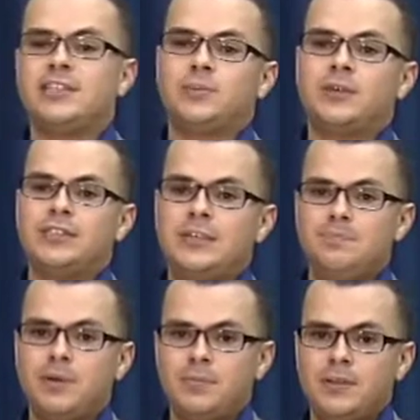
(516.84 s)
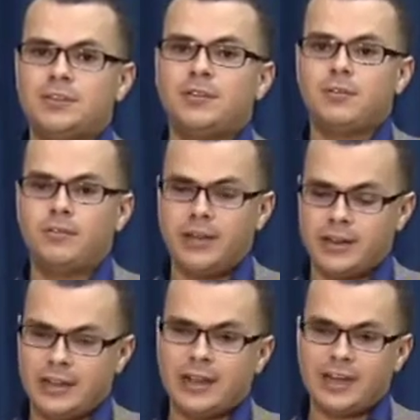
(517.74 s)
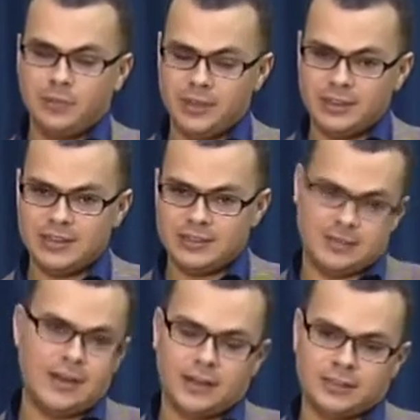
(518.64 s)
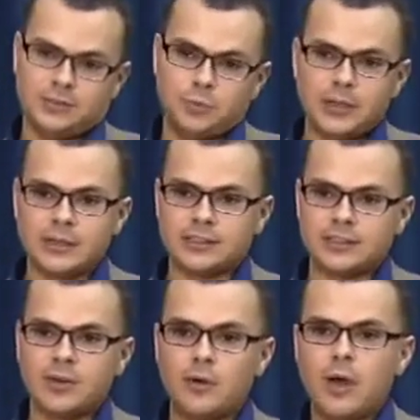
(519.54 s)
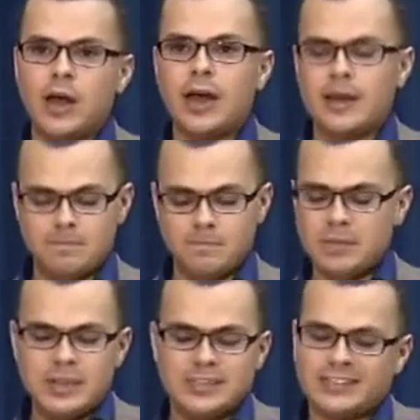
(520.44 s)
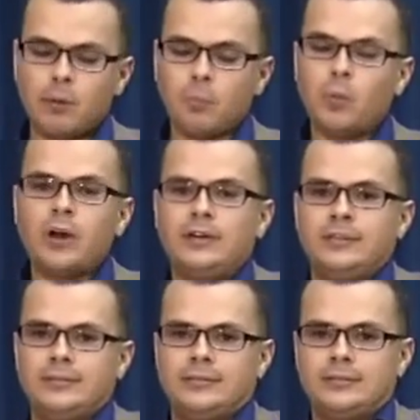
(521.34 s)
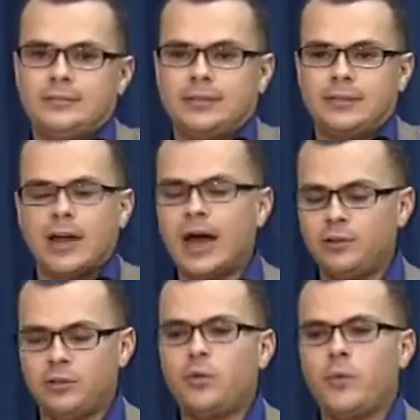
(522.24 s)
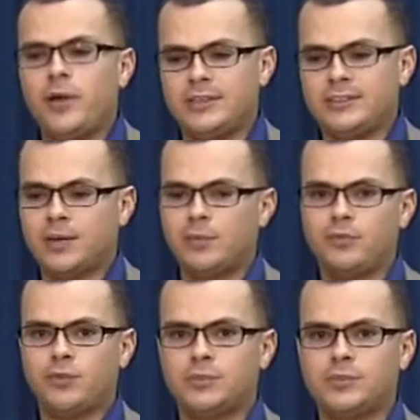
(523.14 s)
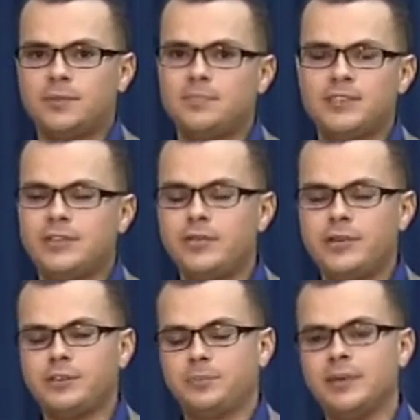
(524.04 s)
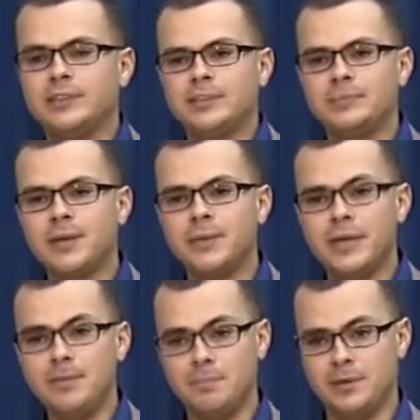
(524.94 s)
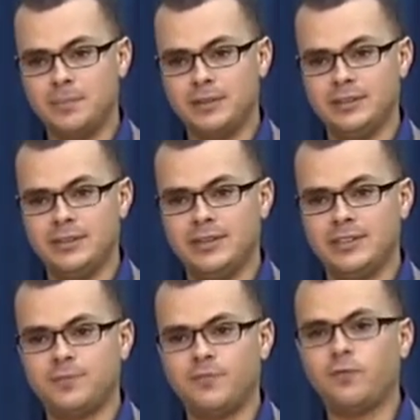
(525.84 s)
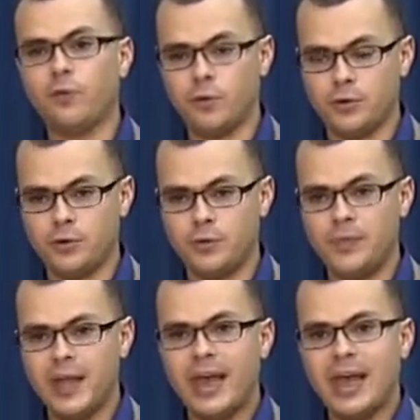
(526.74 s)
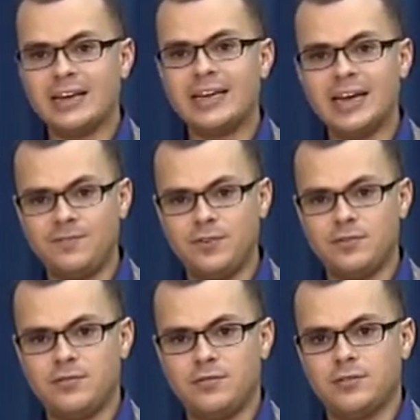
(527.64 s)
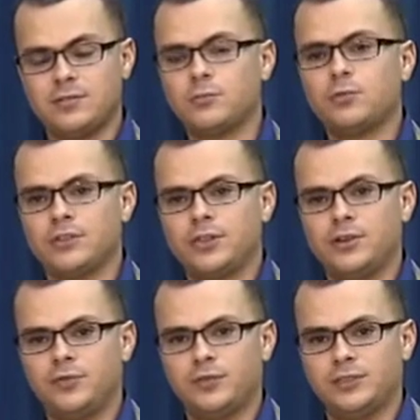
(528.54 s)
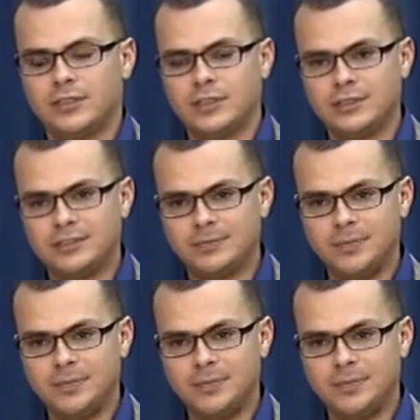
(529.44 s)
was implemented already, like we did last week. So someone, I don't know where it's coming from, some mysterious person maybe implemented this for you and gave you the source code for charge.